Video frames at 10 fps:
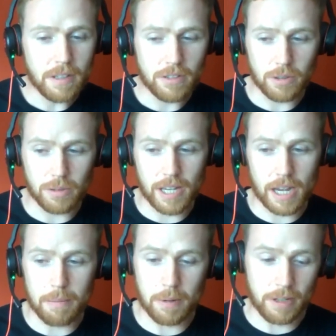so
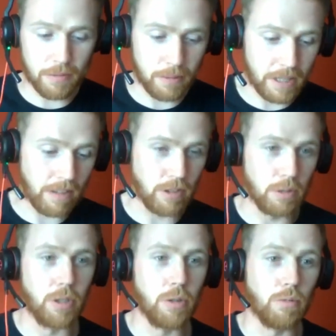yeah, but if we have
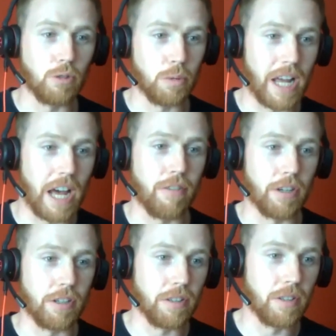someone who comes to an
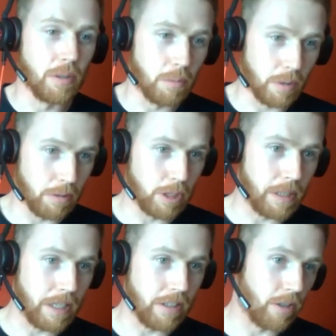advert, we will
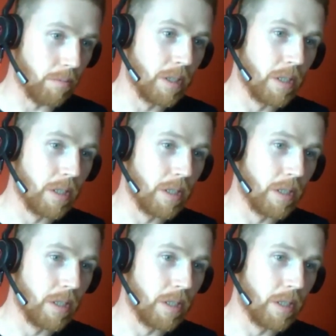speak to them.